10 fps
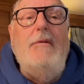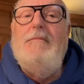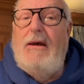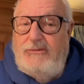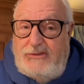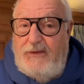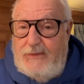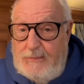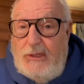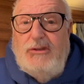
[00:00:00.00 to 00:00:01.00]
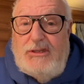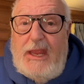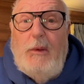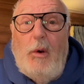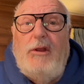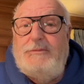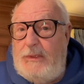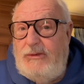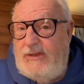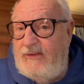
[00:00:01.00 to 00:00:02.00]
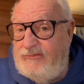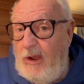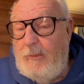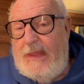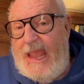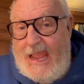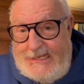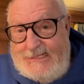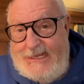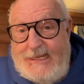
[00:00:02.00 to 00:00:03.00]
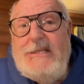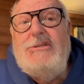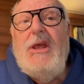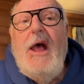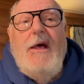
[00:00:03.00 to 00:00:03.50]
most of the music was music from the 80s,